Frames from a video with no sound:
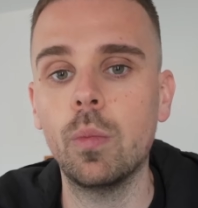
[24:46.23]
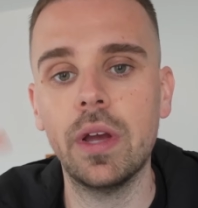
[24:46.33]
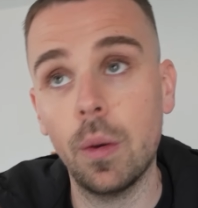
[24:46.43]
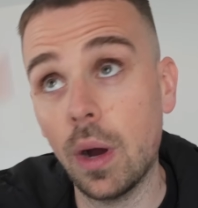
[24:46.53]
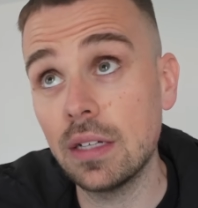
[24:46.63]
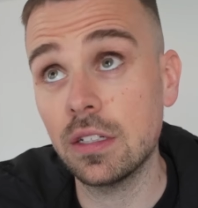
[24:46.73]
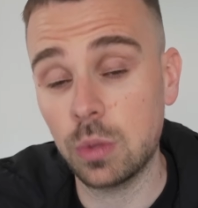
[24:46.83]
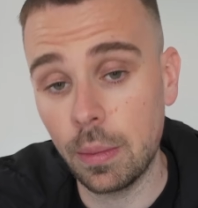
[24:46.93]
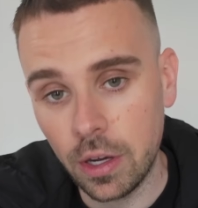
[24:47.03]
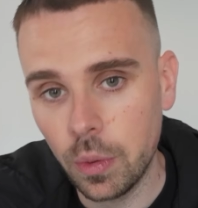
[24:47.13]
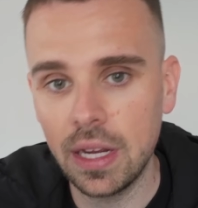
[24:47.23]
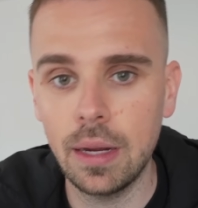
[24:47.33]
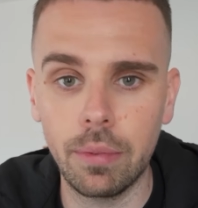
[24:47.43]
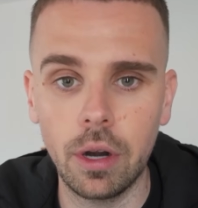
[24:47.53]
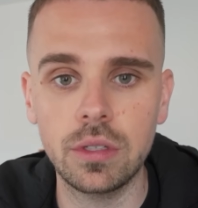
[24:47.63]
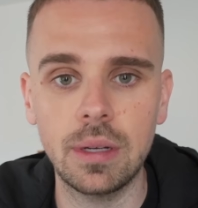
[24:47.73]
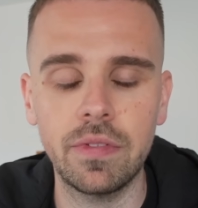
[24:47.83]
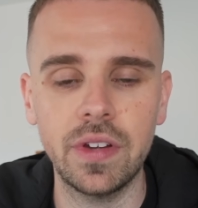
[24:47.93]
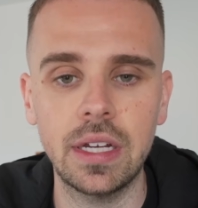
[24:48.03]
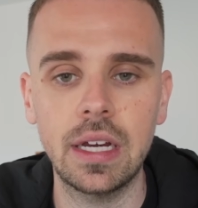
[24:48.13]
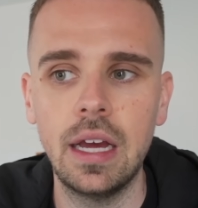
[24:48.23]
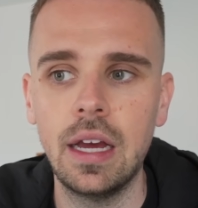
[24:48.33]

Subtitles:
POIs that swept liquidity and broke something